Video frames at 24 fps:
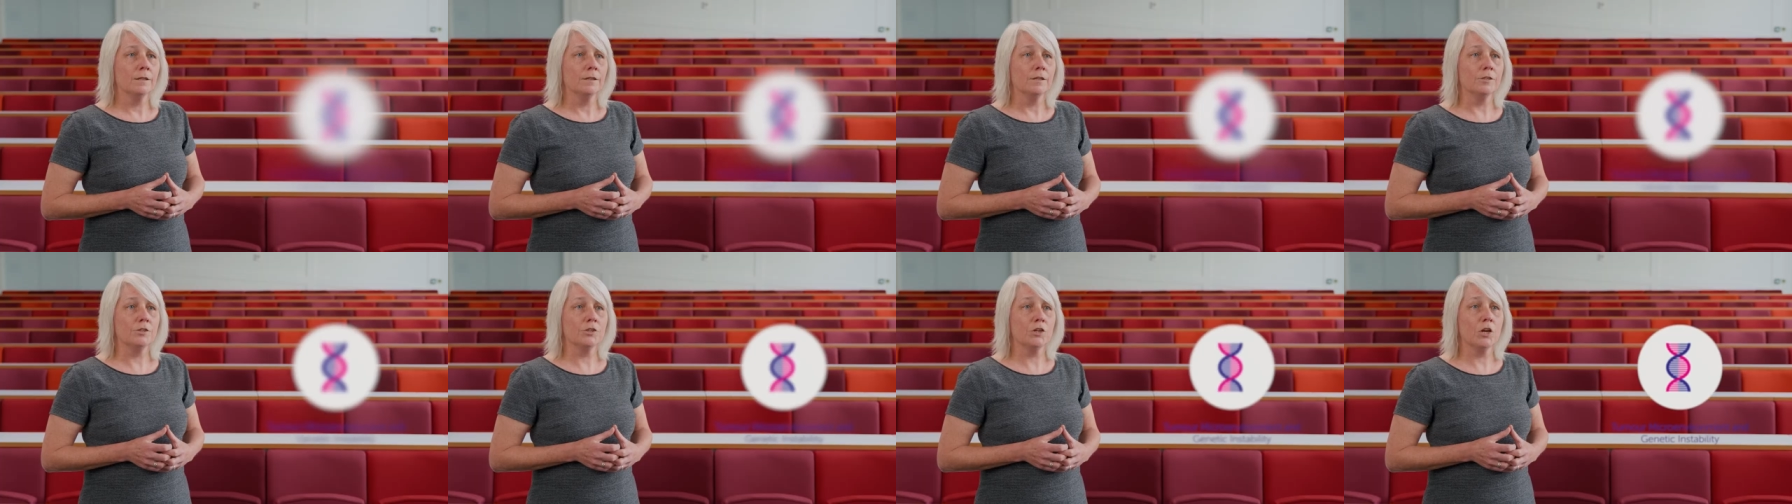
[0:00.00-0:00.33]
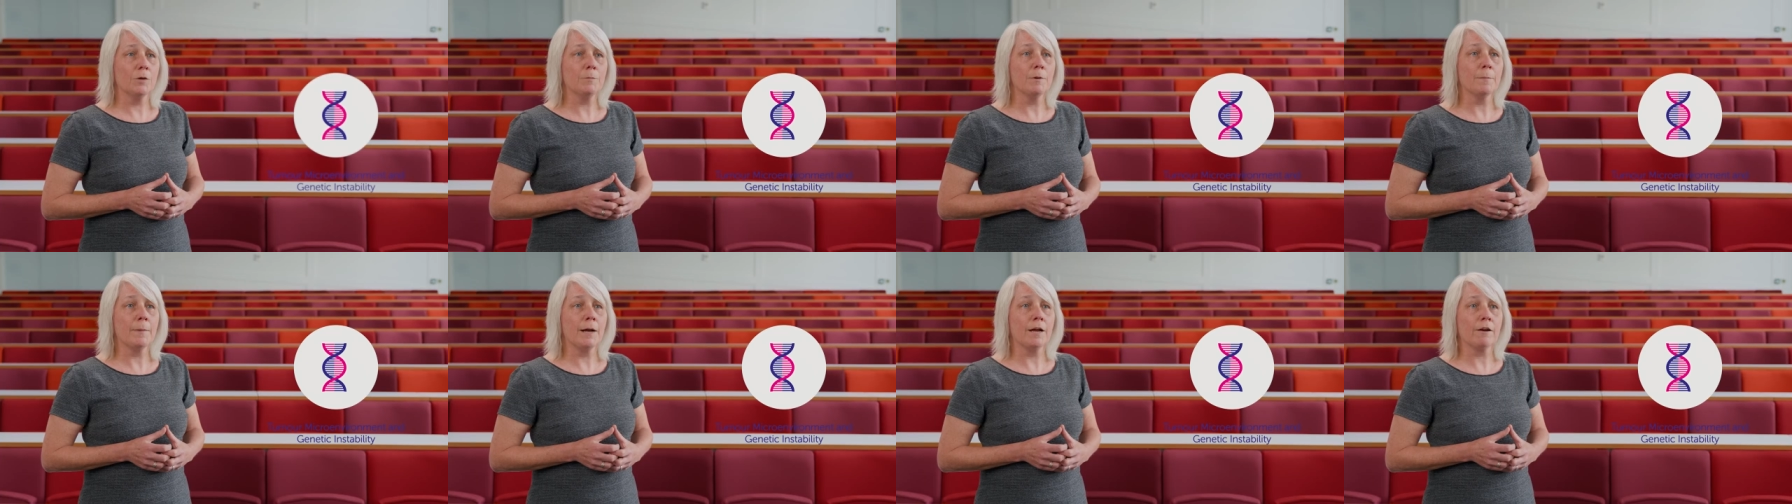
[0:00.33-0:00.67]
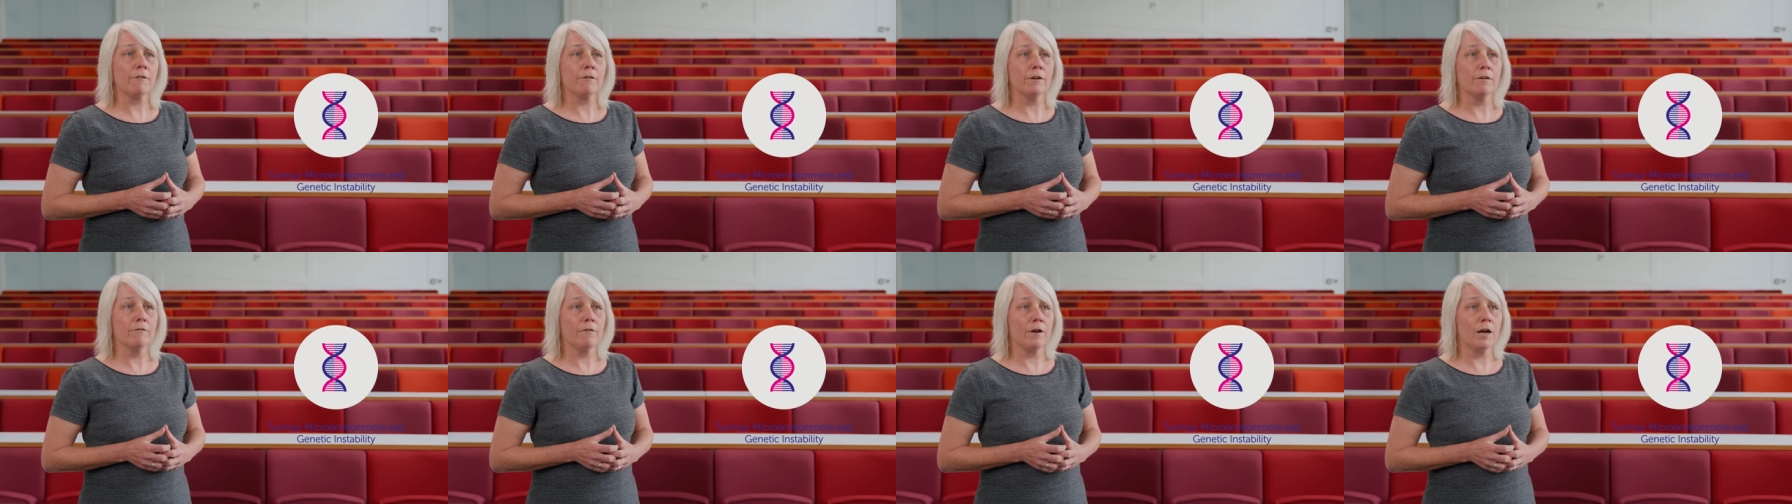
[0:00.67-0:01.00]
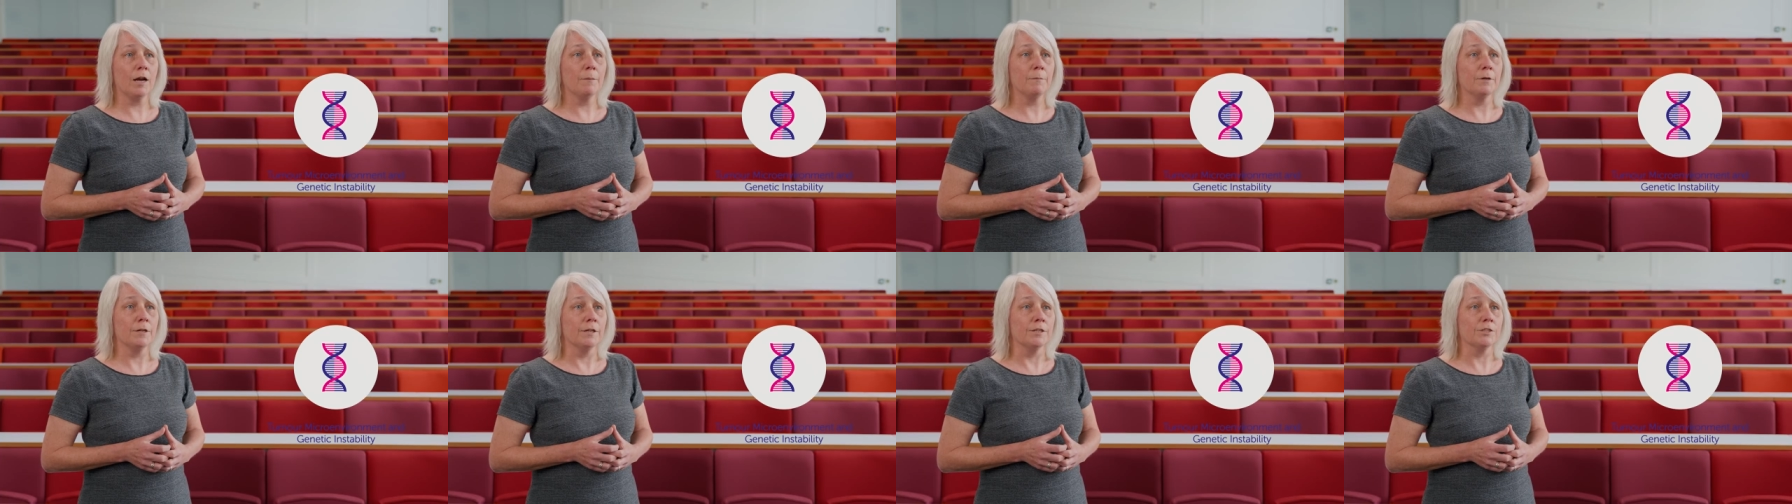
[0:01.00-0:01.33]
The Tumour
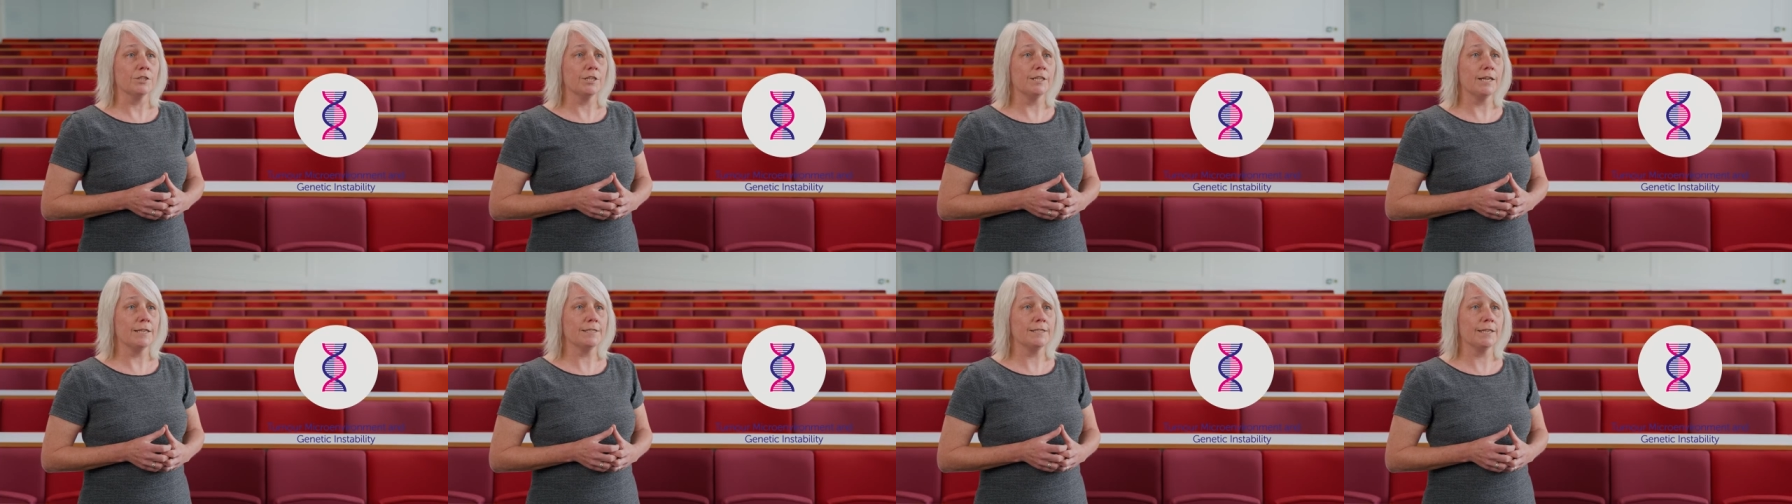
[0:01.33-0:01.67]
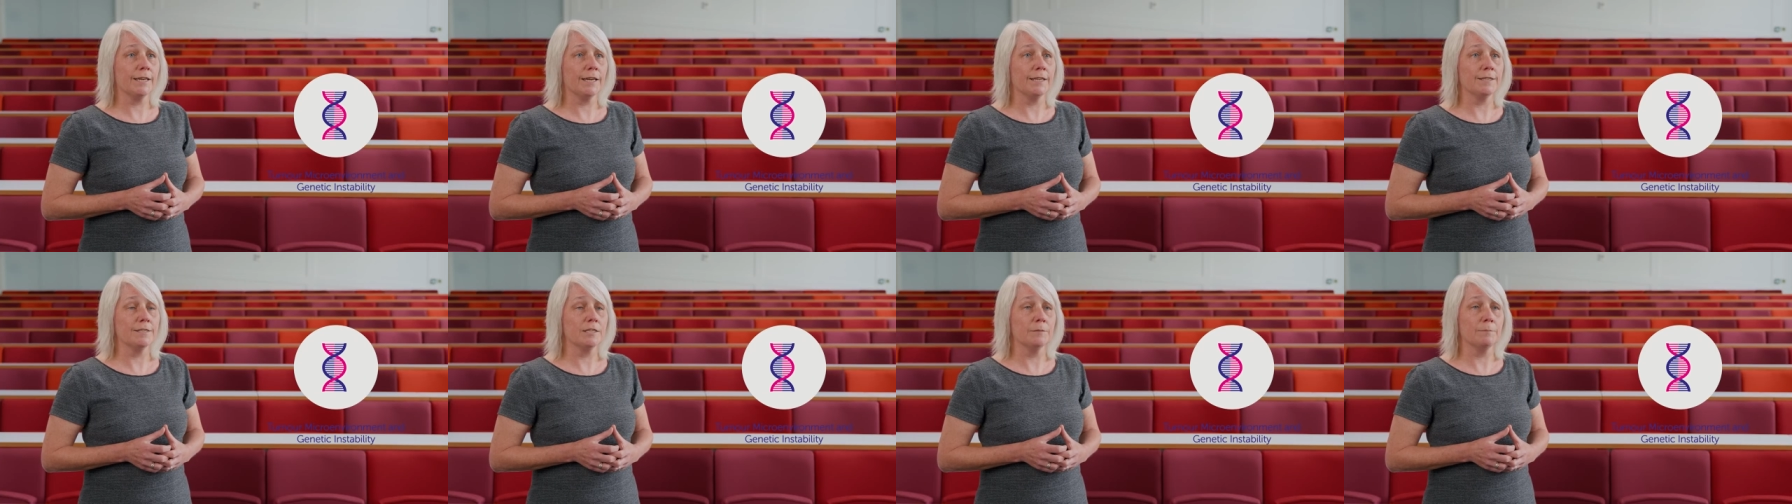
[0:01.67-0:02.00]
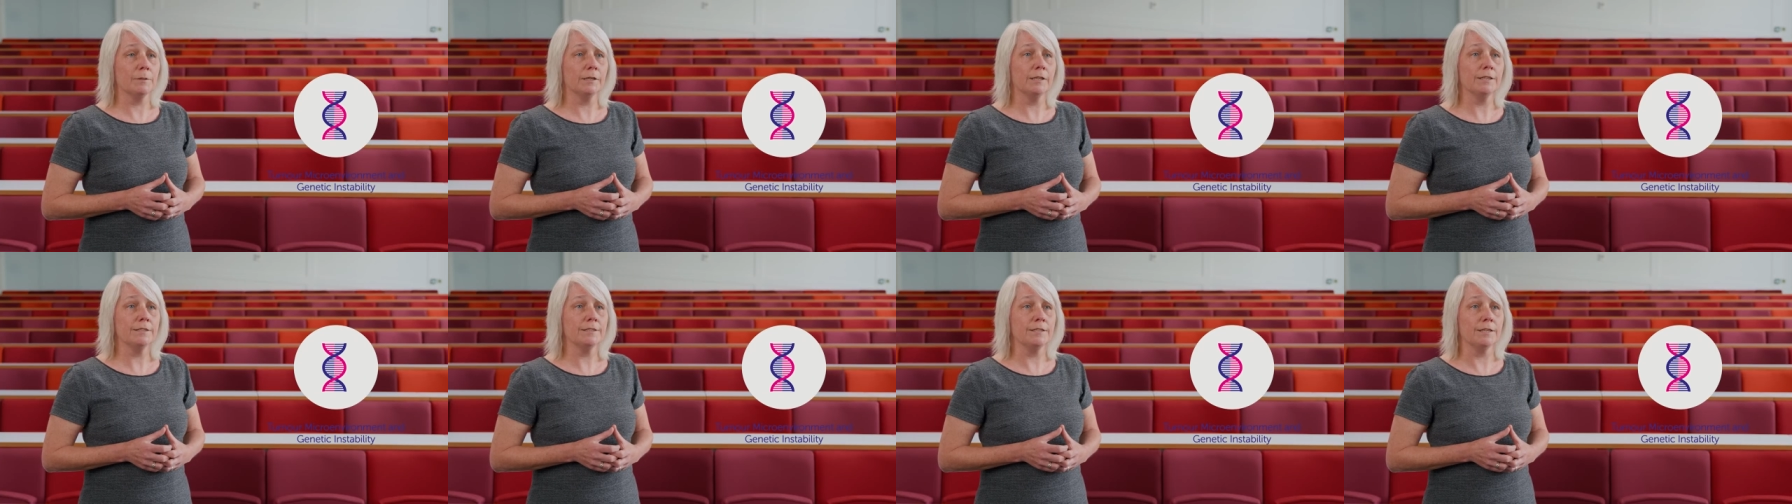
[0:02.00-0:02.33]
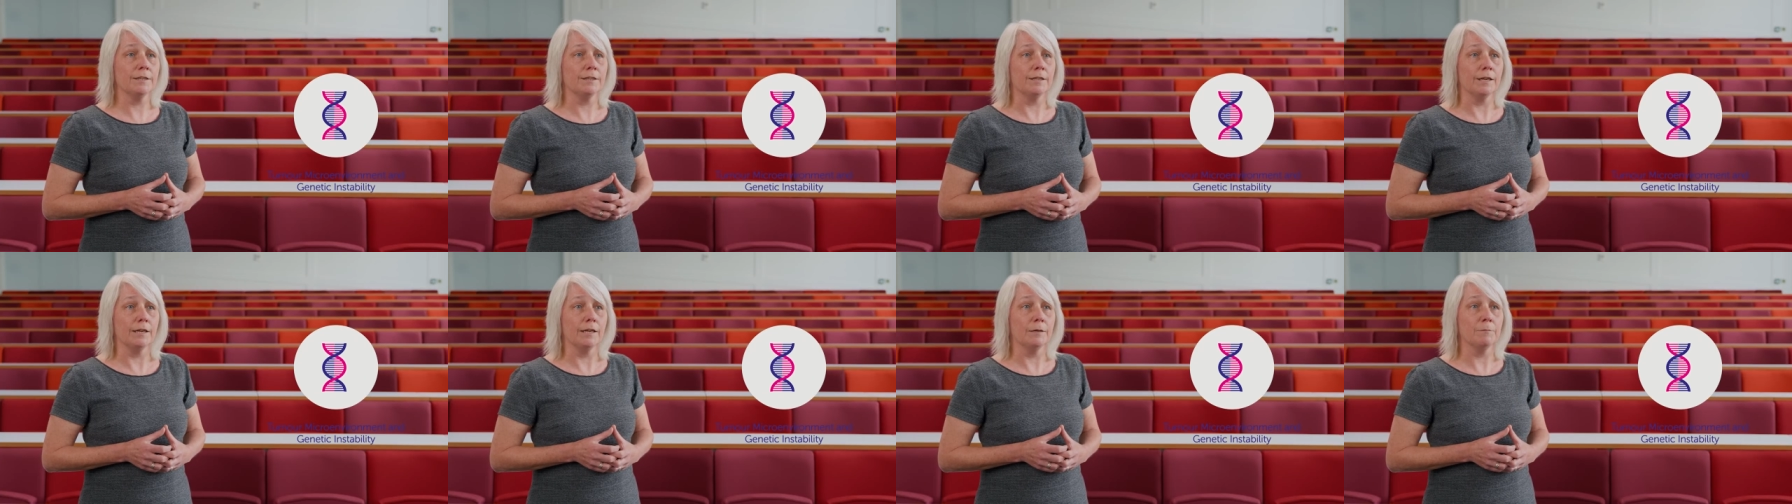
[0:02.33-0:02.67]
Microenvironment and Genetic Instability
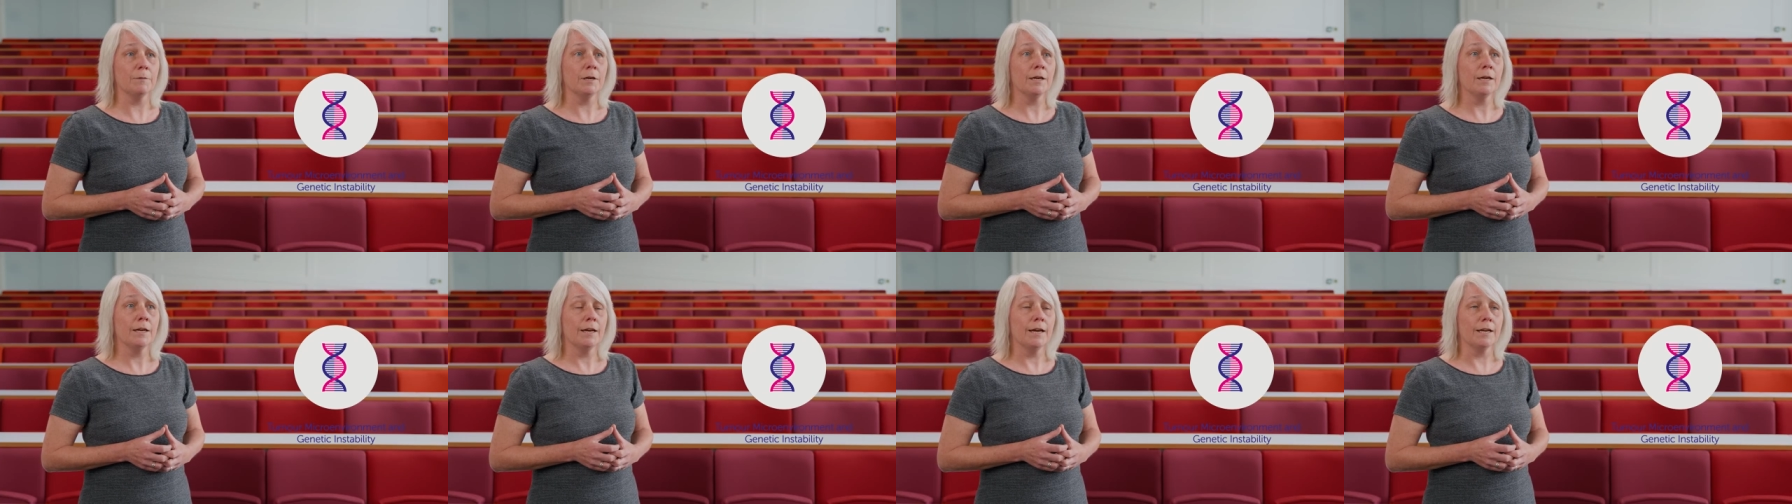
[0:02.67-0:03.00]
theme